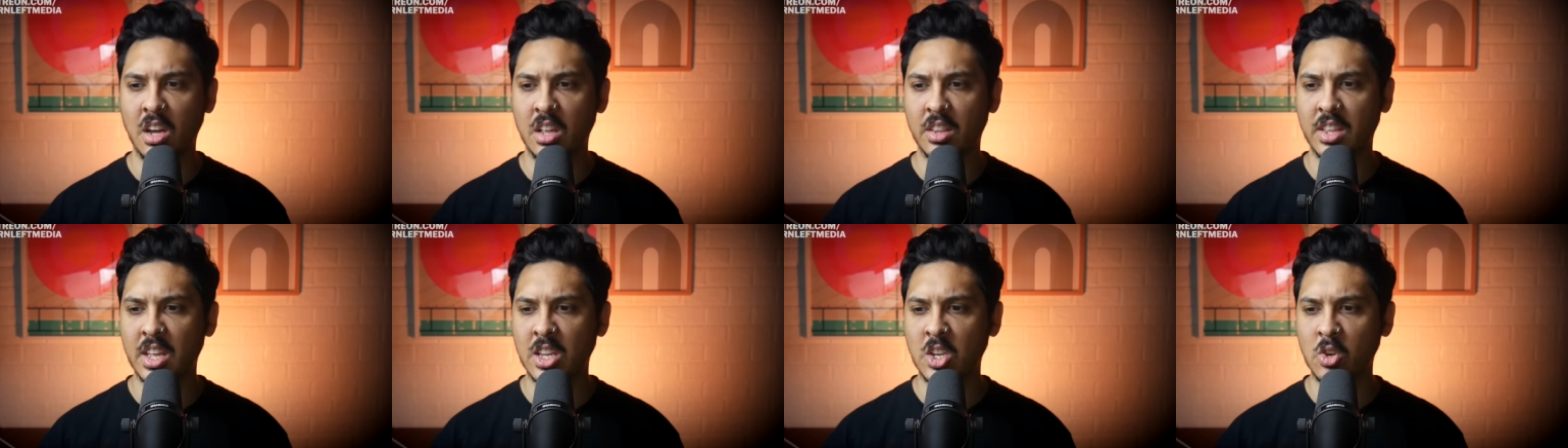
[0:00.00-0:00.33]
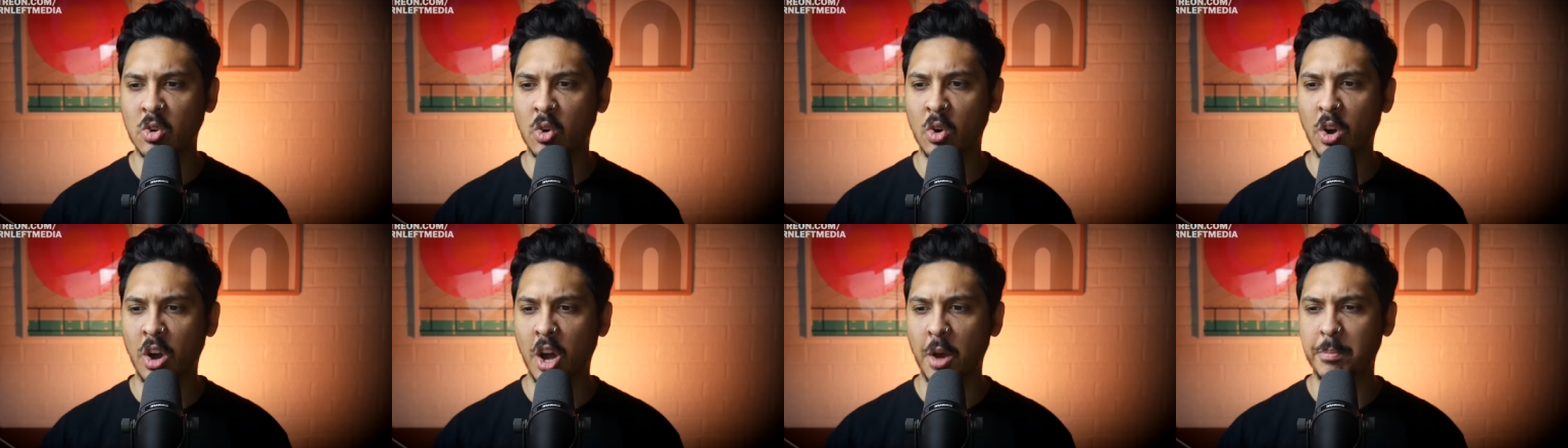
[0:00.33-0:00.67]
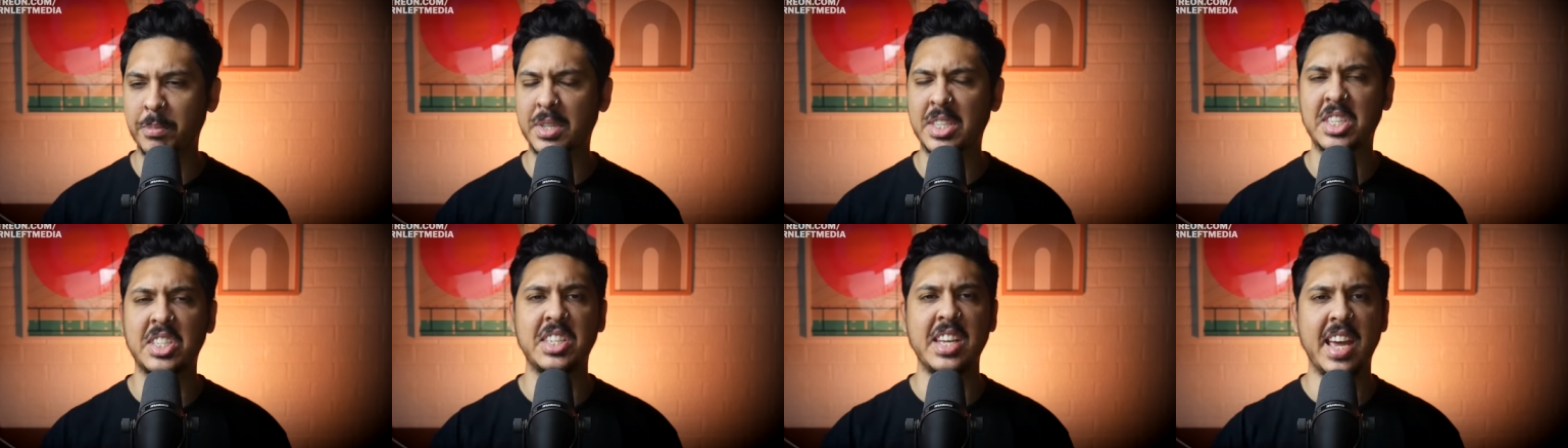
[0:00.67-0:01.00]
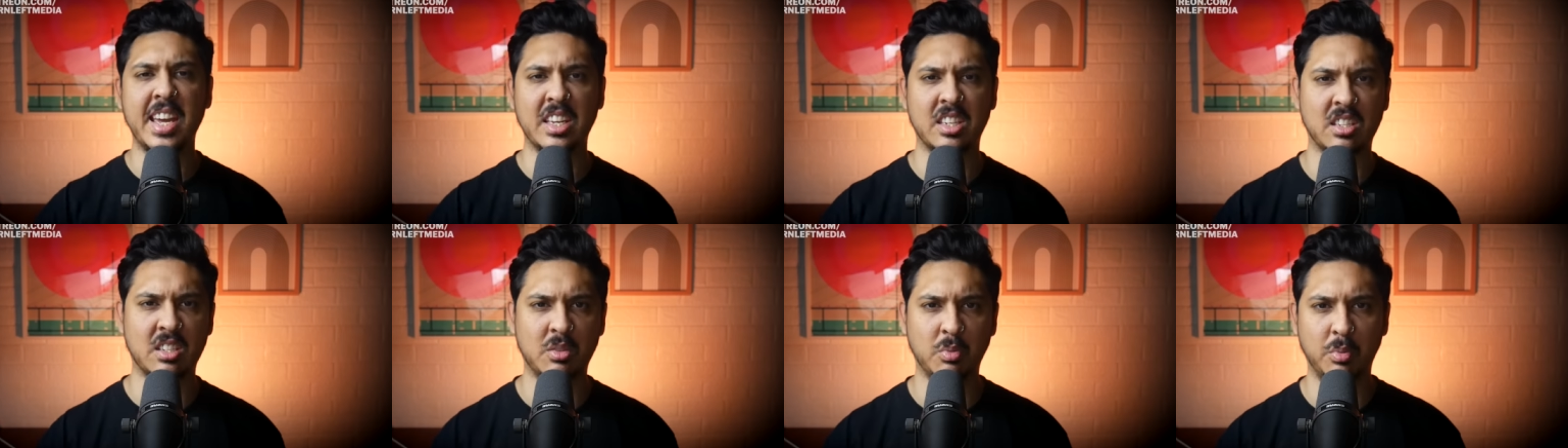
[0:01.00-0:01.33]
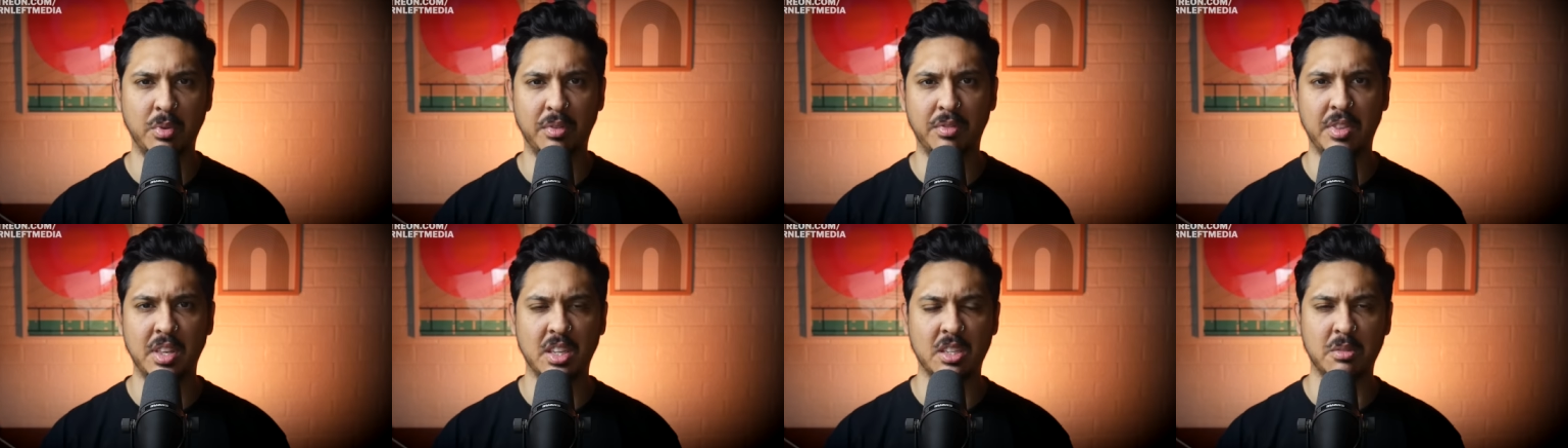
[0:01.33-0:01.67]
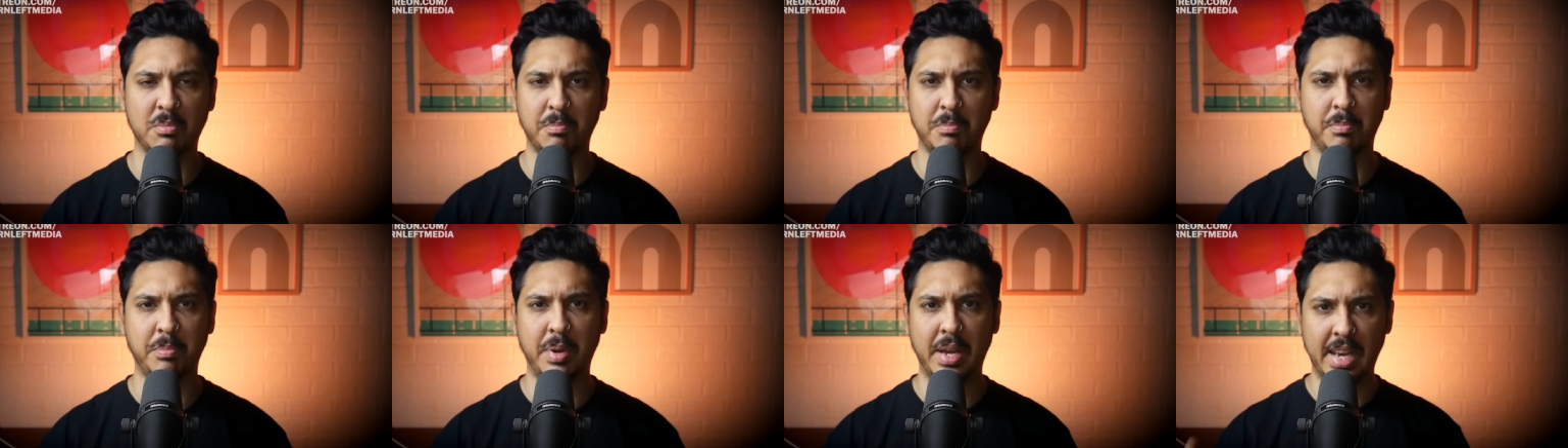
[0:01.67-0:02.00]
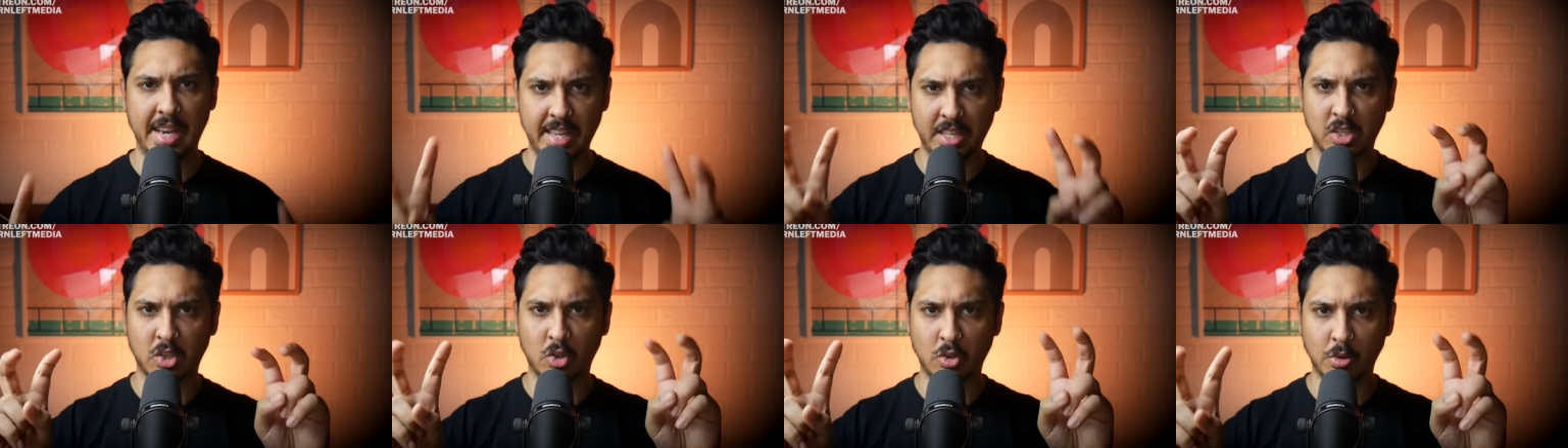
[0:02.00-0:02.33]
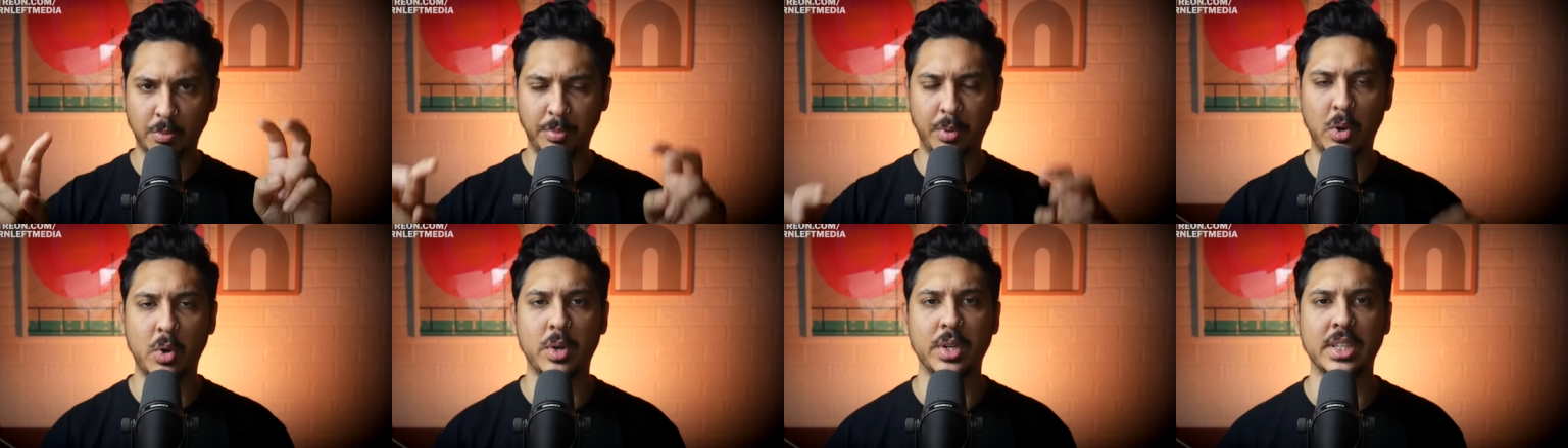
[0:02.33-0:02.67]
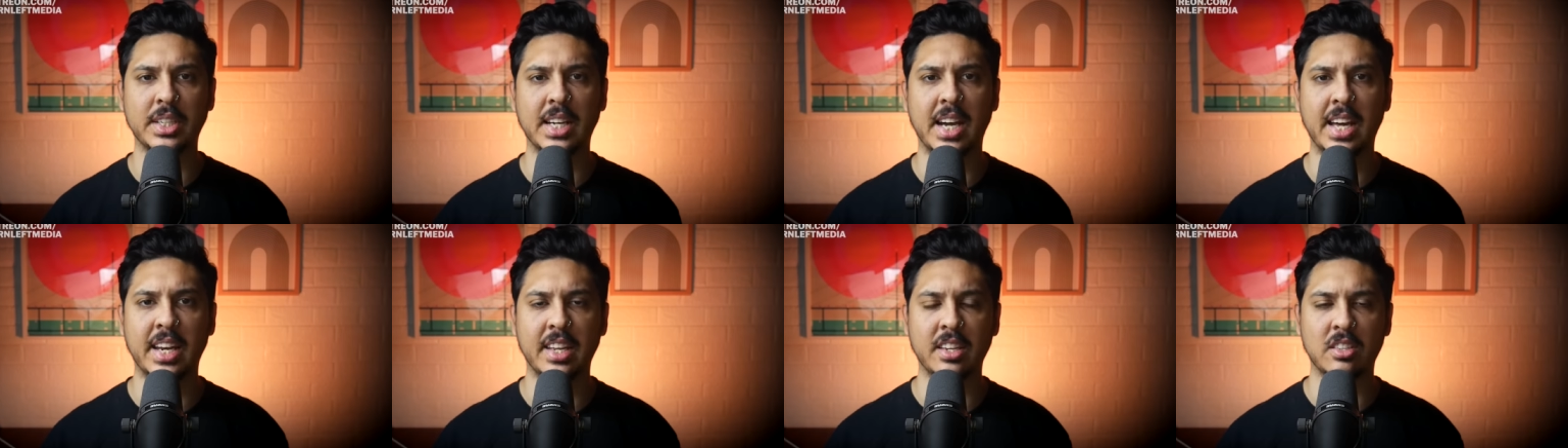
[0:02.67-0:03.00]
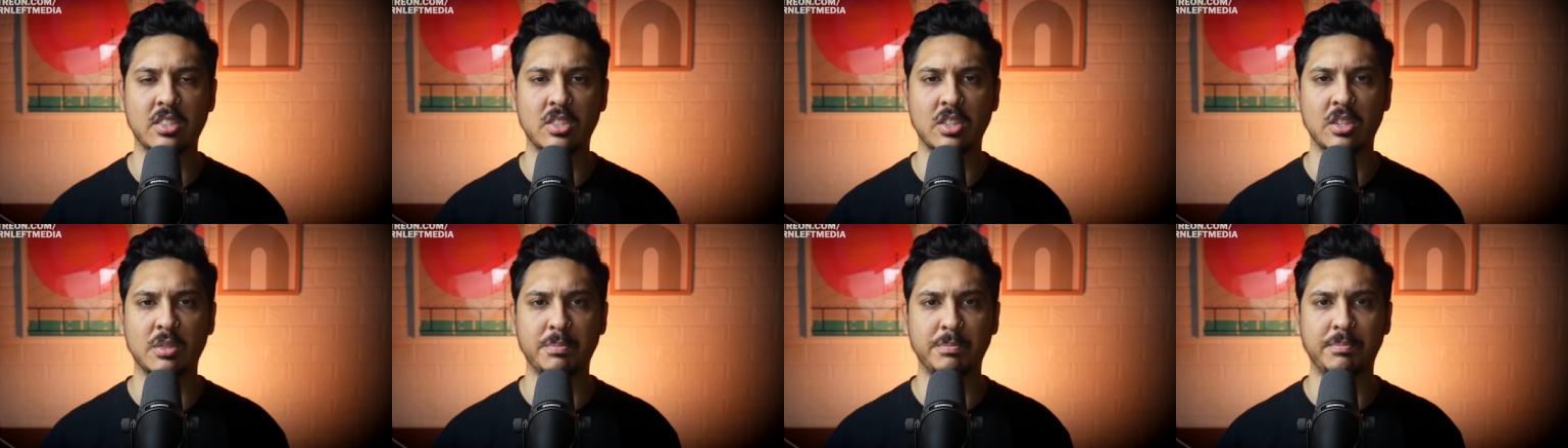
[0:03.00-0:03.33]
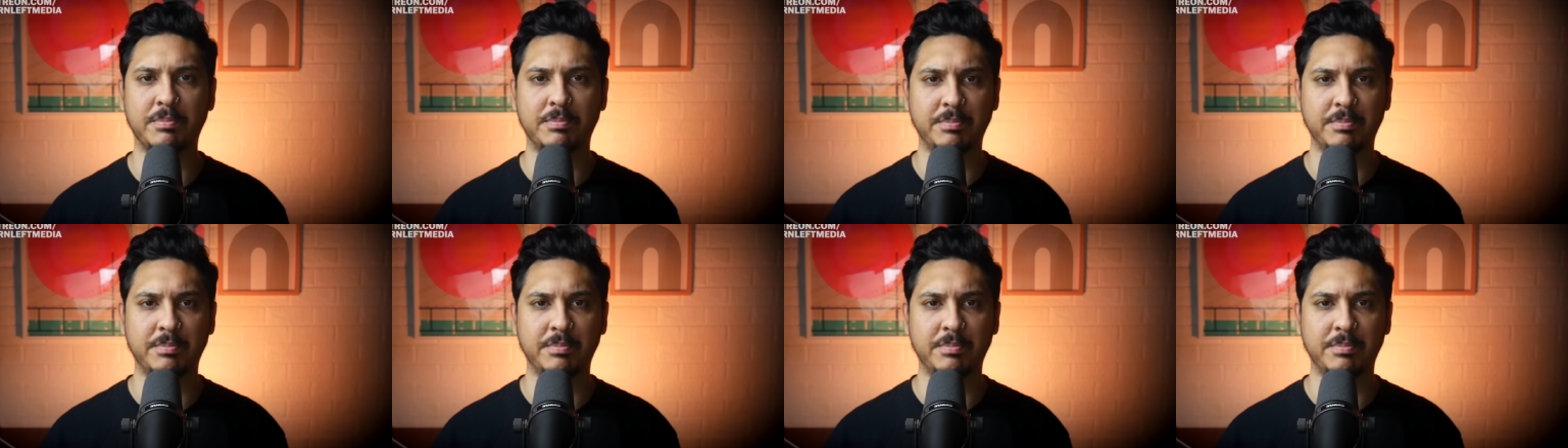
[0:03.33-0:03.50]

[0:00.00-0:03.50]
then you're obsessed with this political point and it's just